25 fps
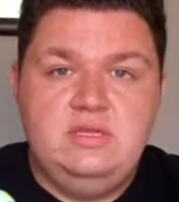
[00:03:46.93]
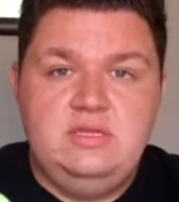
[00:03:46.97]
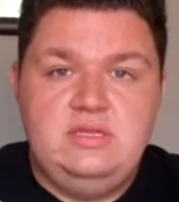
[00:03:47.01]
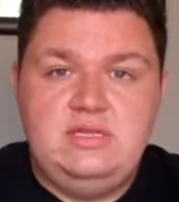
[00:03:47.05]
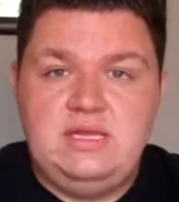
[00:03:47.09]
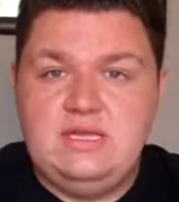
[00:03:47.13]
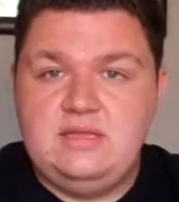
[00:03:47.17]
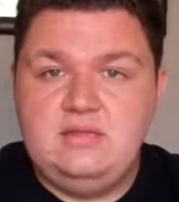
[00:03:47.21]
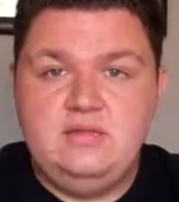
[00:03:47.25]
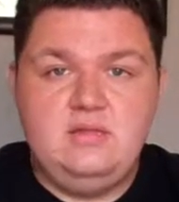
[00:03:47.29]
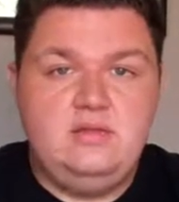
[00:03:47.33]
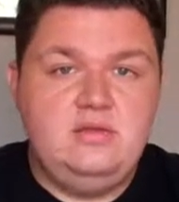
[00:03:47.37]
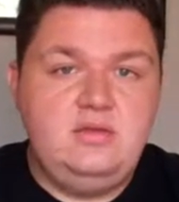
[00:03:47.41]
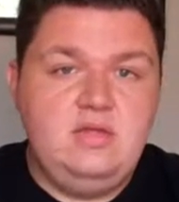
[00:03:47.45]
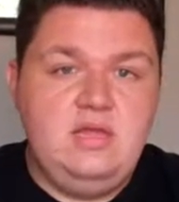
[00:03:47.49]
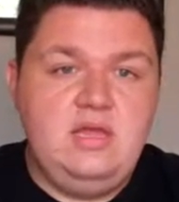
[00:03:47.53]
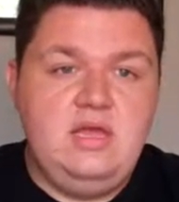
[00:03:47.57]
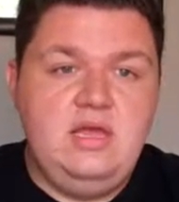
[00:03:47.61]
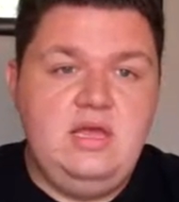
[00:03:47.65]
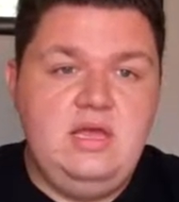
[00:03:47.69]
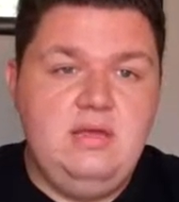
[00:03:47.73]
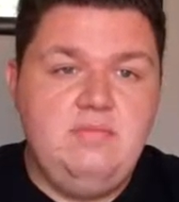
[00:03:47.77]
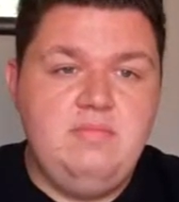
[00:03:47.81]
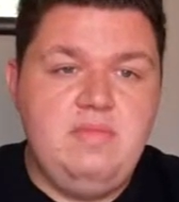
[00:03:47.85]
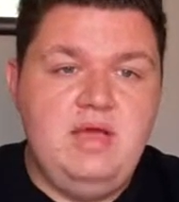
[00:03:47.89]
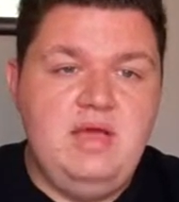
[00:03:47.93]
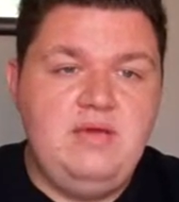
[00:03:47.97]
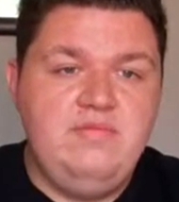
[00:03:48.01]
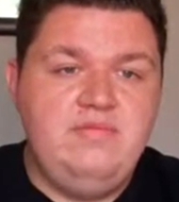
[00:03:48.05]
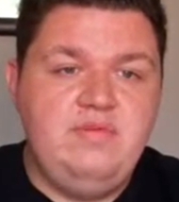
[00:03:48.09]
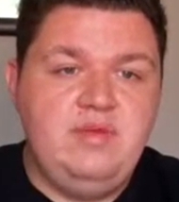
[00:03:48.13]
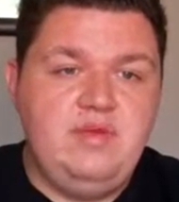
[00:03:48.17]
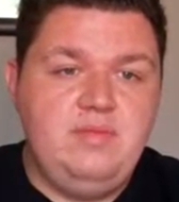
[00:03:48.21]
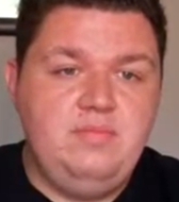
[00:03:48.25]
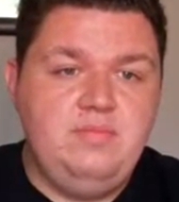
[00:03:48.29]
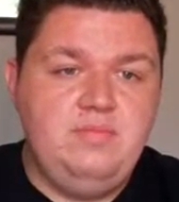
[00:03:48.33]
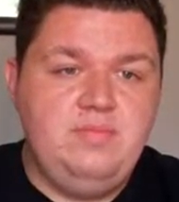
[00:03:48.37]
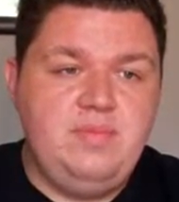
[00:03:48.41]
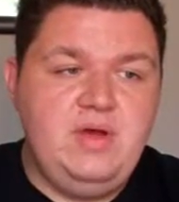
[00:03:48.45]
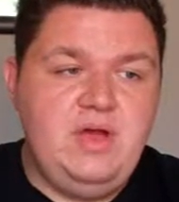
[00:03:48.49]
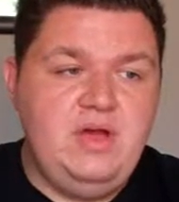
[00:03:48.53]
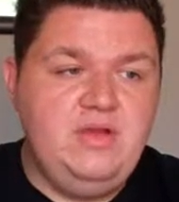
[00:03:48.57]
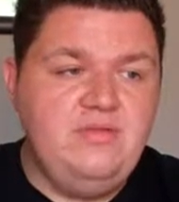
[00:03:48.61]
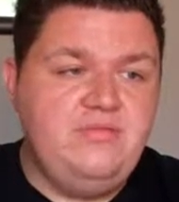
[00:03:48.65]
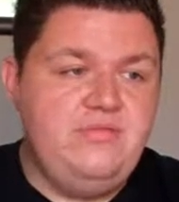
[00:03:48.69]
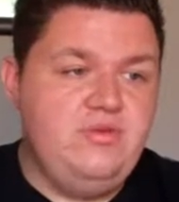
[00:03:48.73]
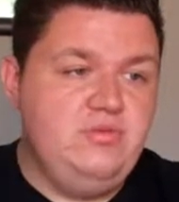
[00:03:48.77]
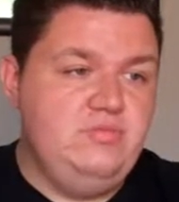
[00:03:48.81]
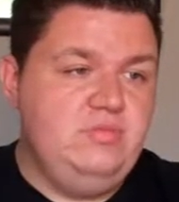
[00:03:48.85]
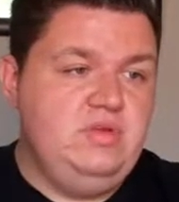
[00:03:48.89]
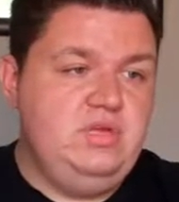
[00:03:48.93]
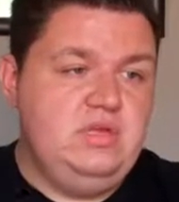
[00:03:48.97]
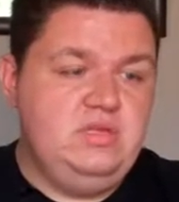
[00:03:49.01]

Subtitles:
didn't have a part from.